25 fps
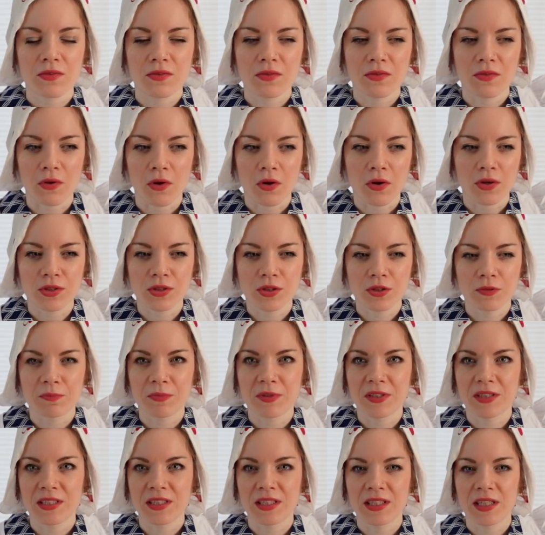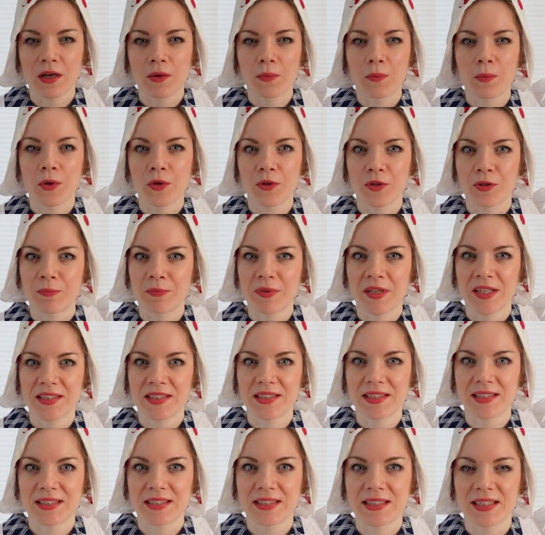thought to be a water
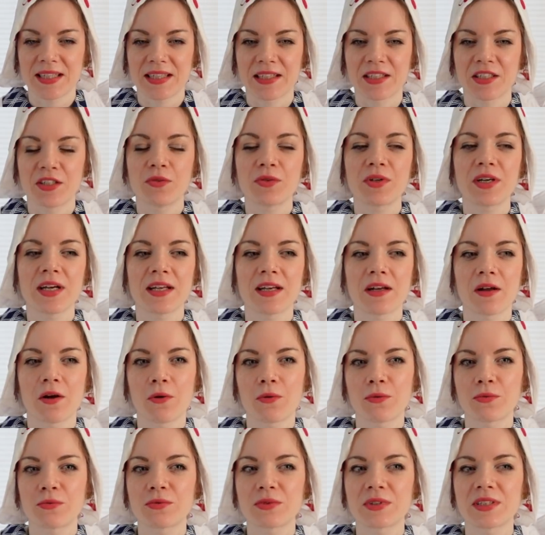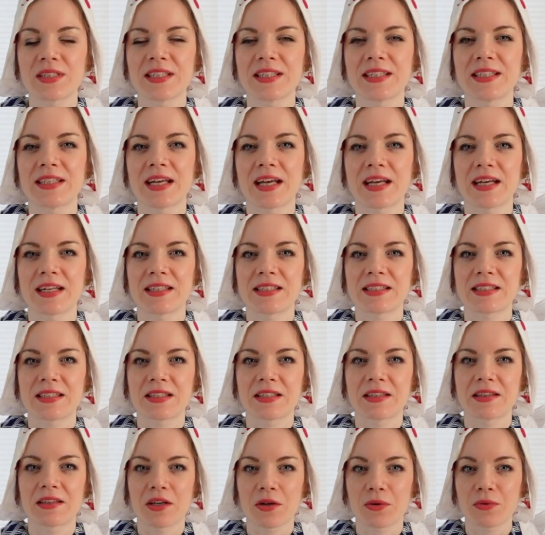basis stain. You can only get
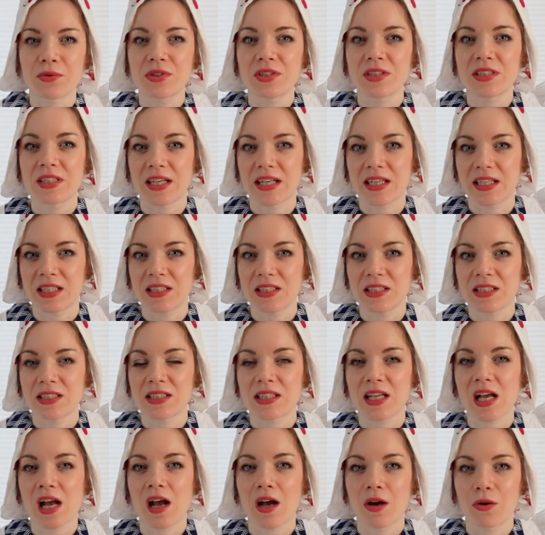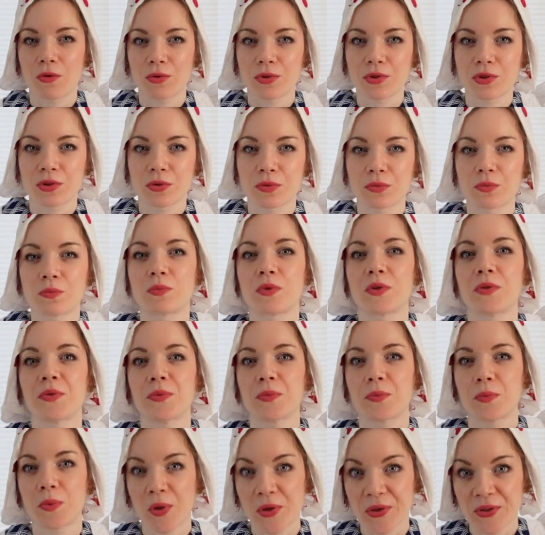those stains out with
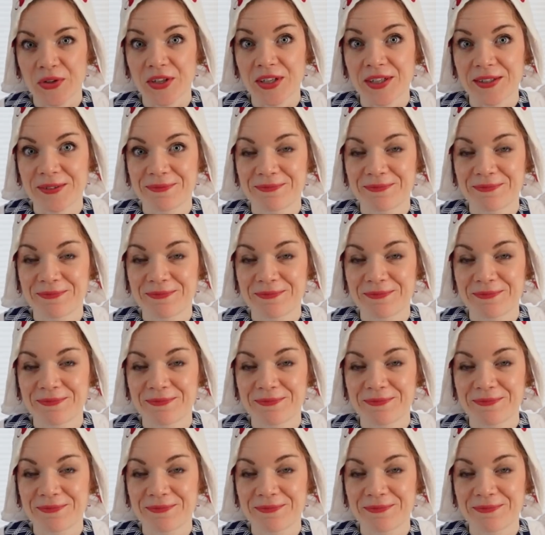water.